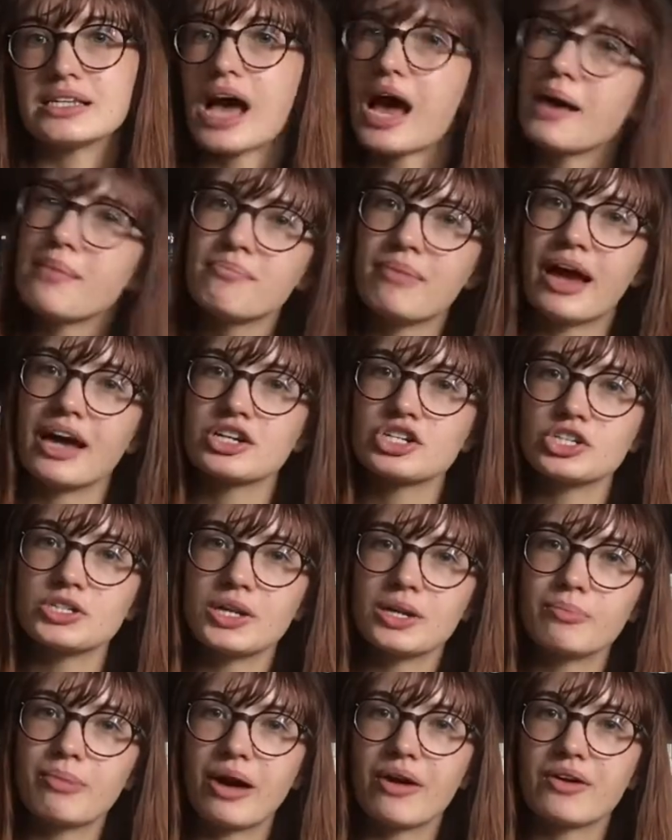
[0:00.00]
I'm
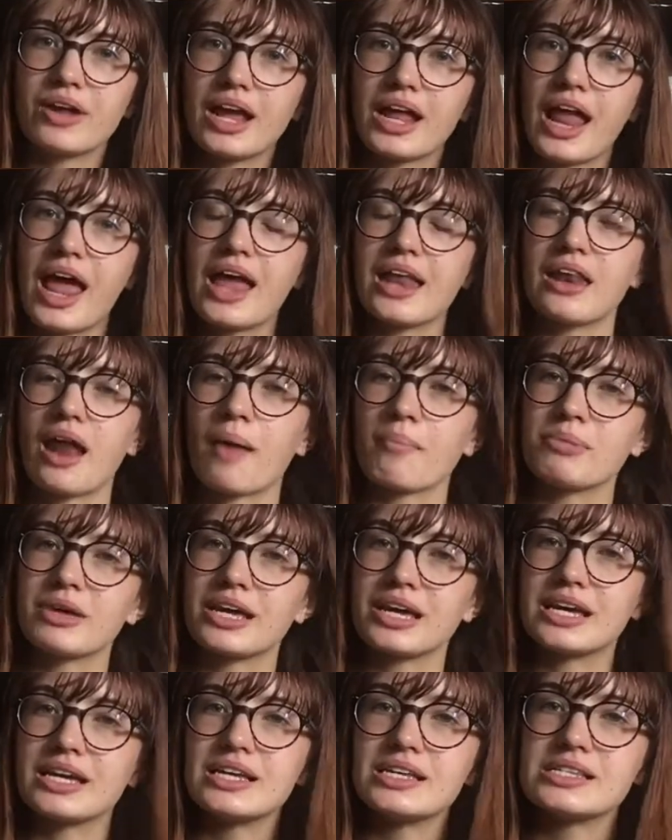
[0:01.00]
passionate about it and not
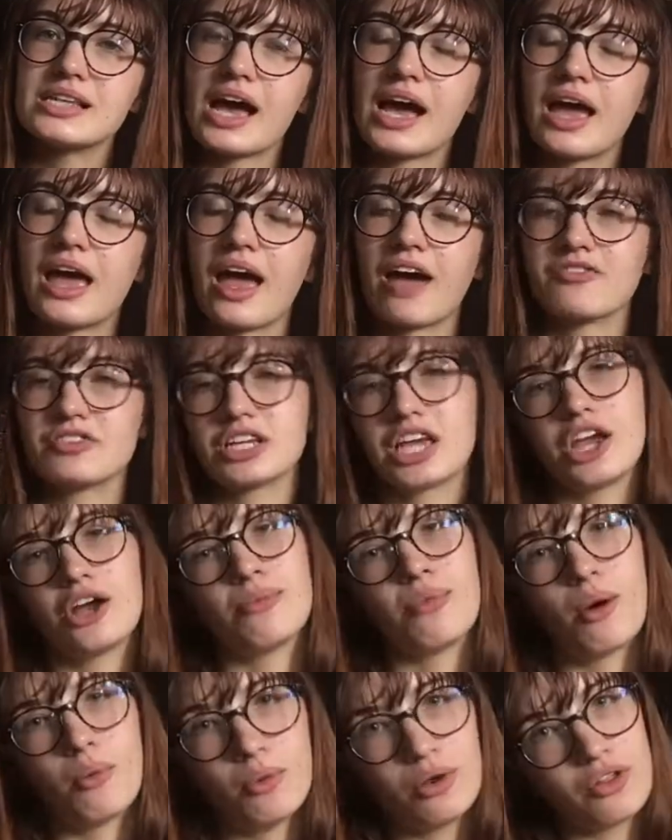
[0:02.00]
because I have to care
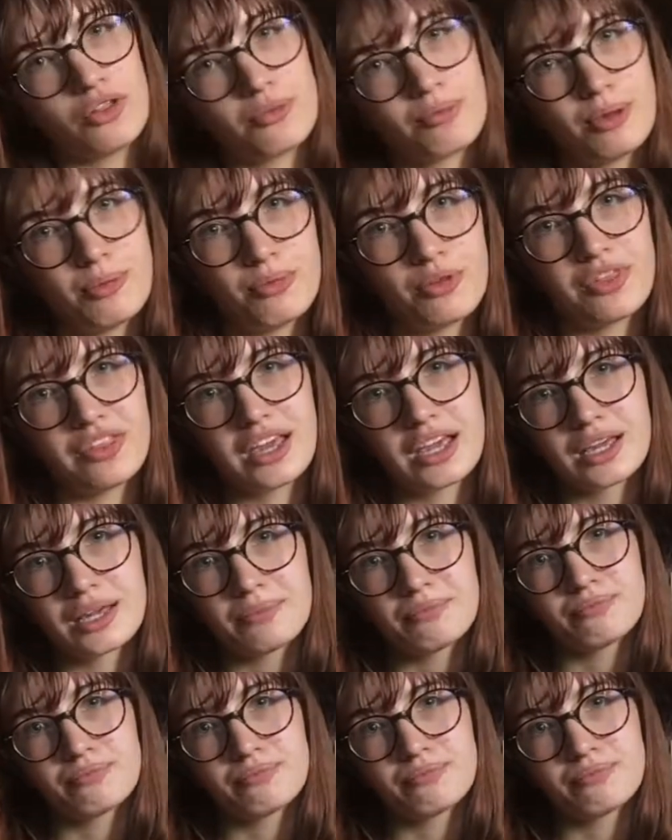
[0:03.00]
about what other people think.